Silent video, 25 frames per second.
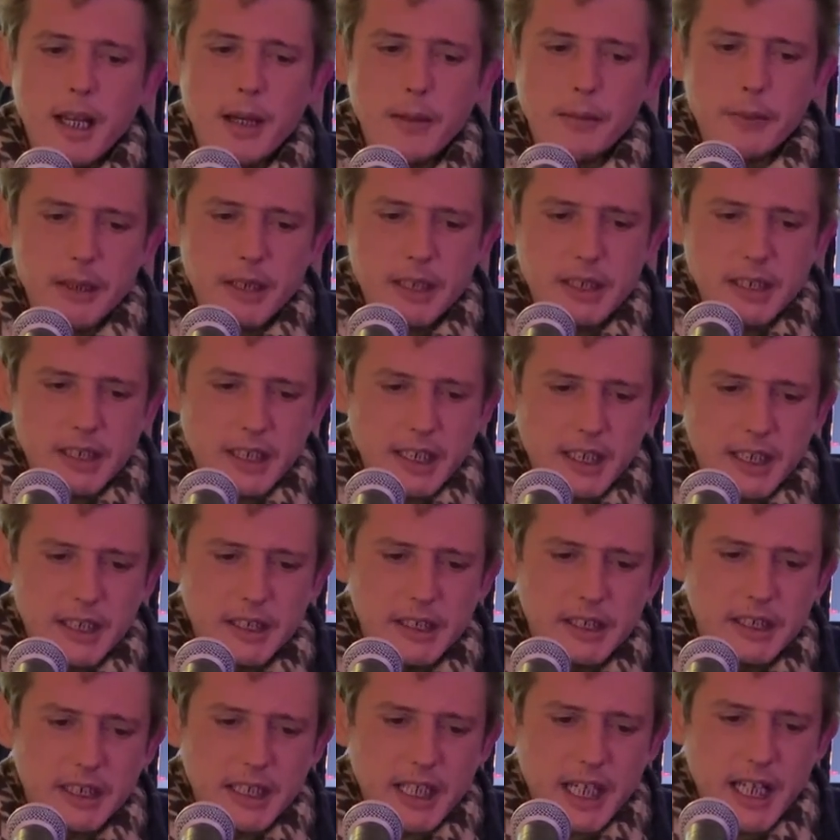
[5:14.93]
and we're just
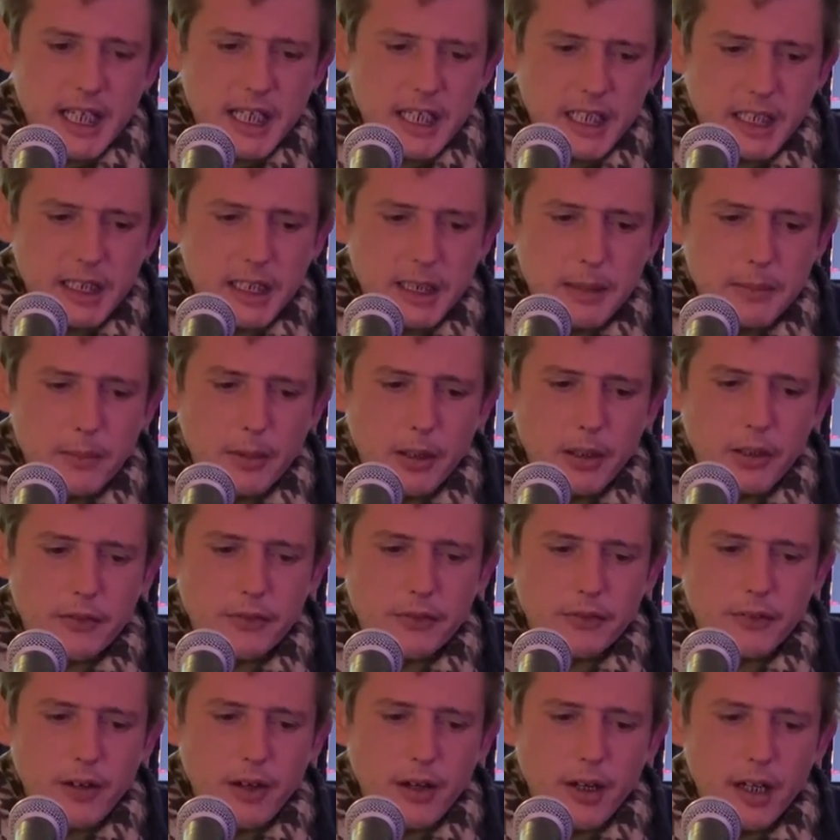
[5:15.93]
going to genetically
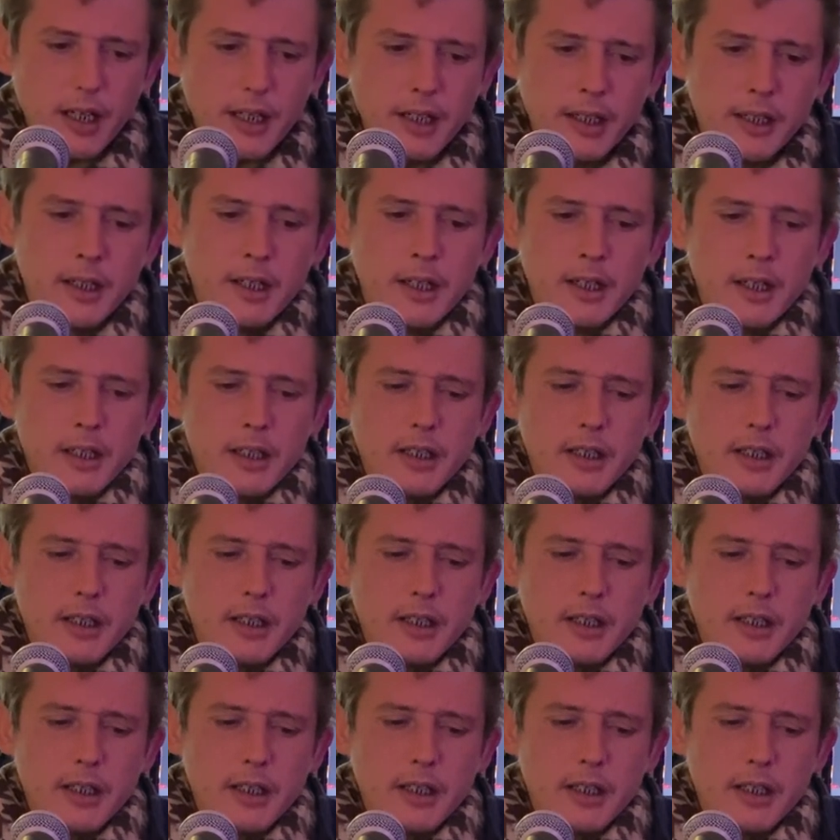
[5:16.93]
modify